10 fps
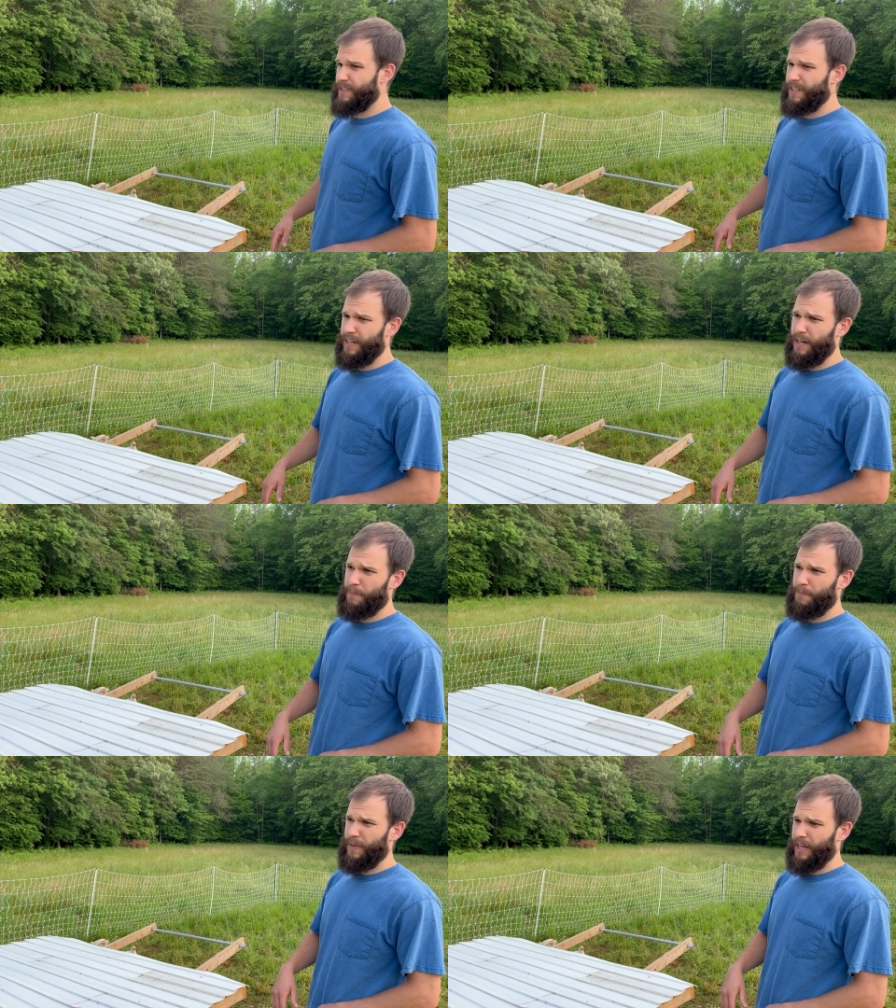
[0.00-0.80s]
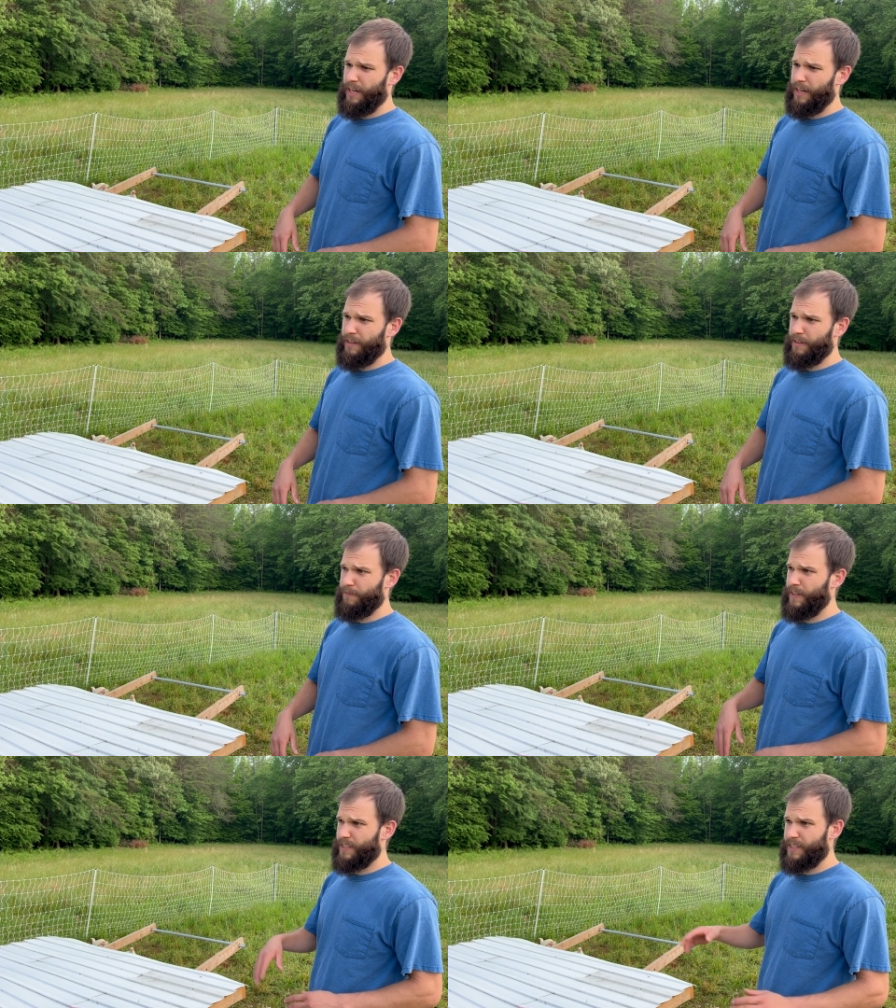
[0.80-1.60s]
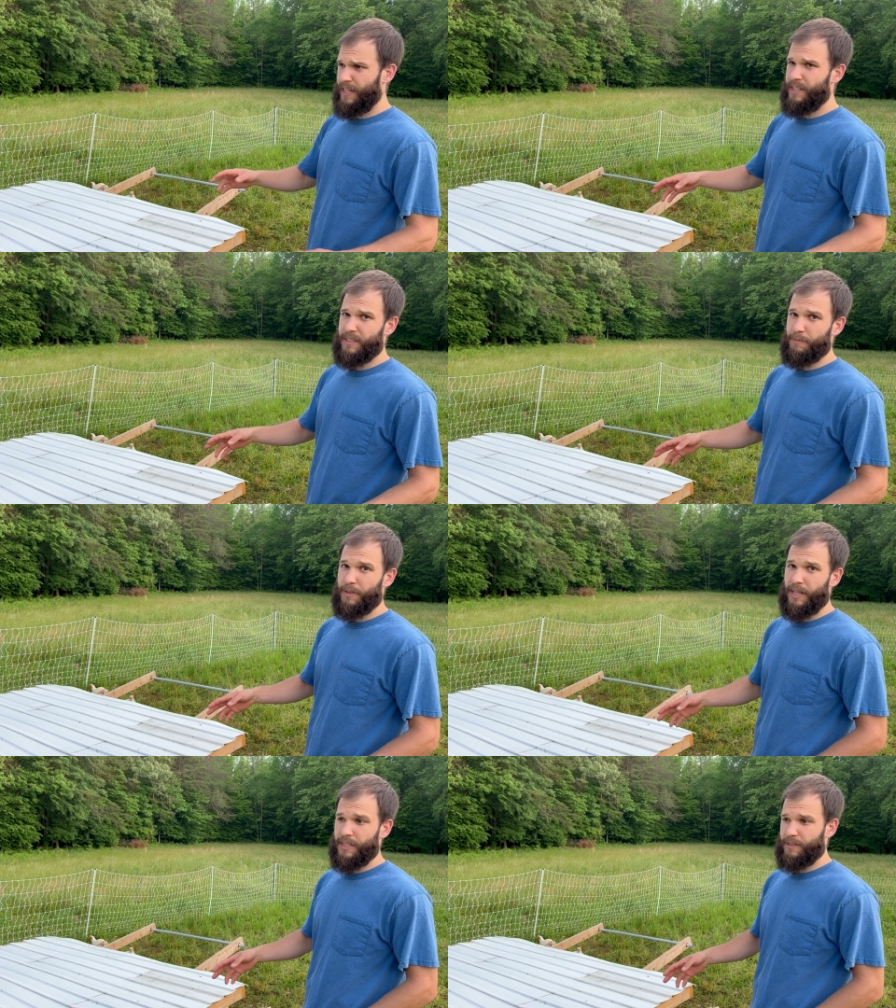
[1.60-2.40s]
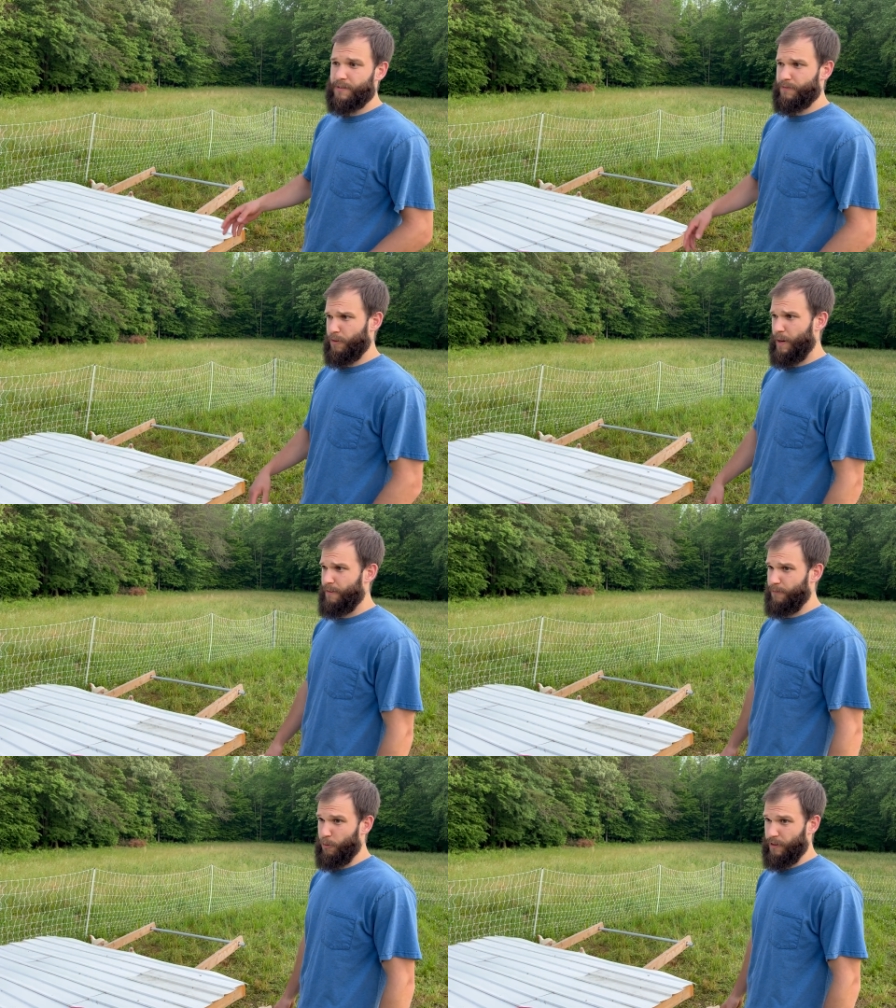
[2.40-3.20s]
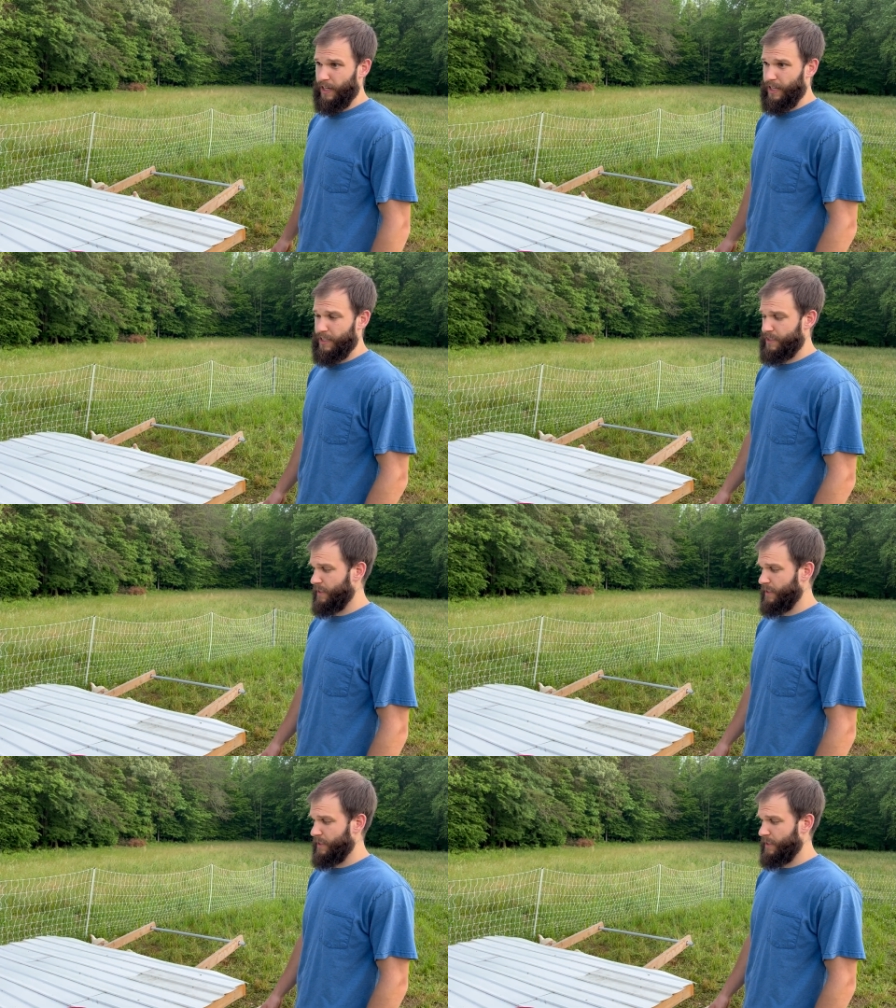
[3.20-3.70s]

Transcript: set up, and the fence stays in place for about four days.